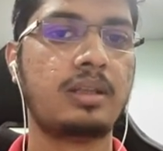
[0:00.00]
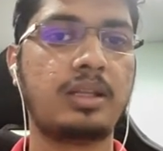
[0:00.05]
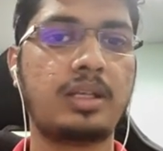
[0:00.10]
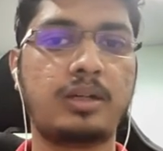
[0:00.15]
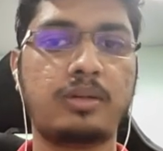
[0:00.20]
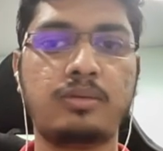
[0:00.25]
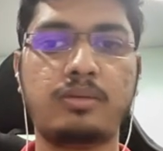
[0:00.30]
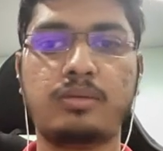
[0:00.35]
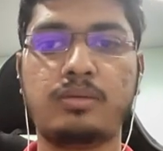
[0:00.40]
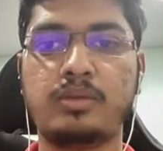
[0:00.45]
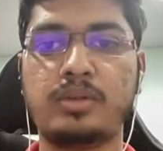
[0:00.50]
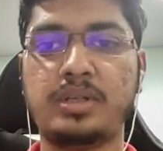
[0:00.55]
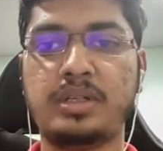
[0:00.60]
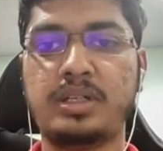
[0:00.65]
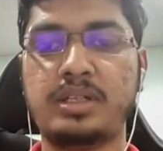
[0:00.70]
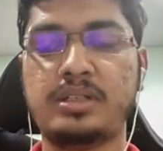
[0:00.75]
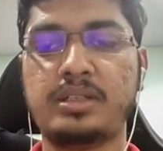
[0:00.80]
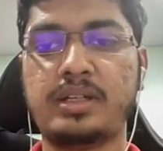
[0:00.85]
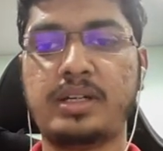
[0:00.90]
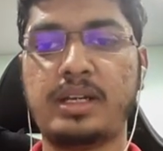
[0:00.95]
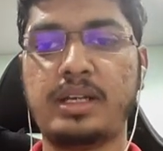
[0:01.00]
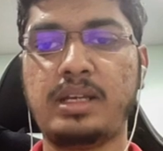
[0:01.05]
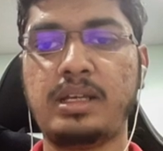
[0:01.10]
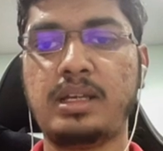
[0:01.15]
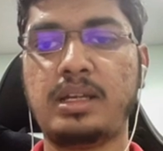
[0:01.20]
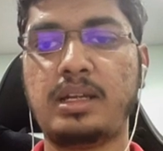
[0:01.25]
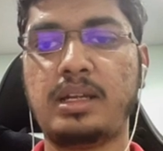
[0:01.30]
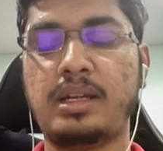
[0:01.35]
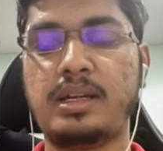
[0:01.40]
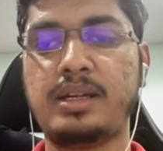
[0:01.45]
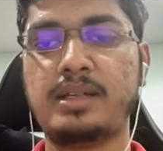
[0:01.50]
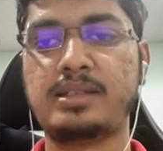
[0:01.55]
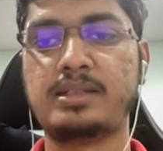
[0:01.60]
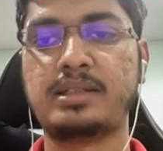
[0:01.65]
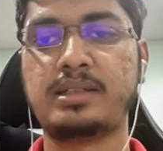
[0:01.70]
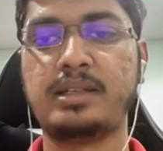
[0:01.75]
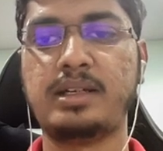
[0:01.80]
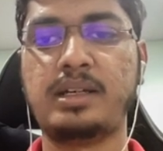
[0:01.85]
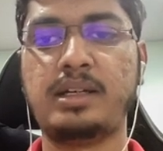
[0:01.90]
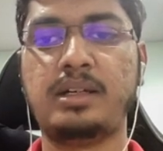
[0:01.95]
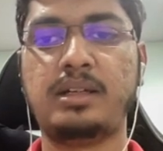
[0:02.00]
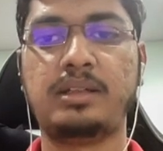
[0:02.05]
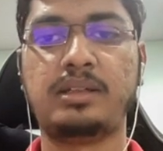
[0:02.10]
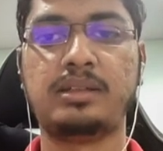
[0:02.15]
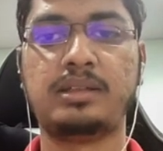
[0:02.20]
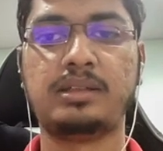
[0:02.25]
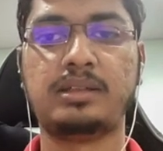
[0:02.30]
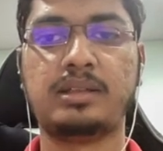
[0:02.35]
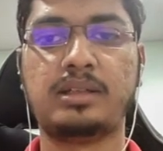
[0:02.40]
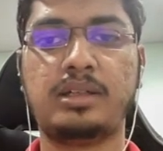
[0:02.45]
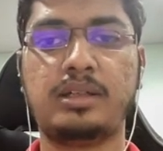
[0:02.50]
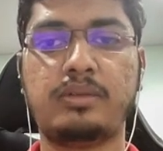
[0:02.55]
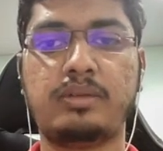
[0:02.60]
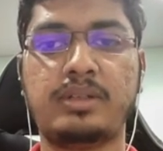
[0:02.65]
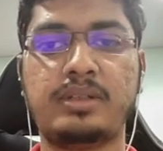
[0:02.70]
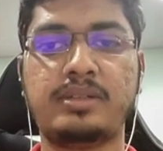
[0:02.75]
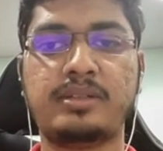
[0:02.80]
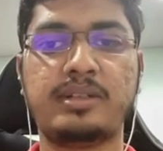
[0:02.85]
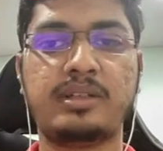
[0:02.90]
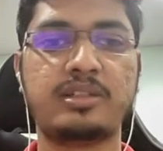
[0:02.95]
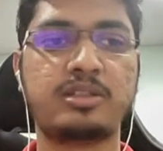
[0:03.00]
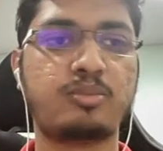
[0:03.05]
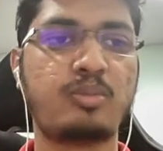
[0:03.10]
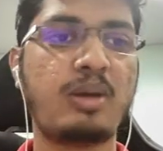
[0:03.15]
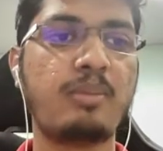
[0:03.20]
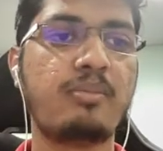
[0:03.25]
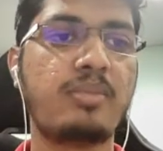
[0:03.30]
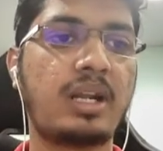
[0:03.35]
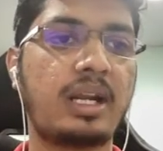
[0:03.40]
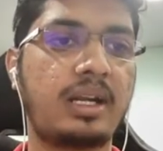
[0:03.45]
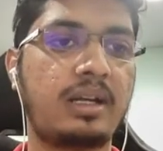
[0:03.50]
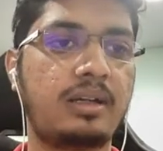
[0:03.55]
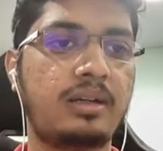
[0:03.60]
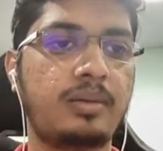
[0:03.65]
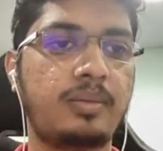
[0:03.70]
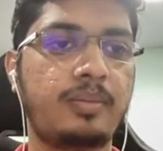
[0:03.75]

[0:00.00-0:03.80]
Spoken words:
now it is ready. Let's create the third one, sales by brand.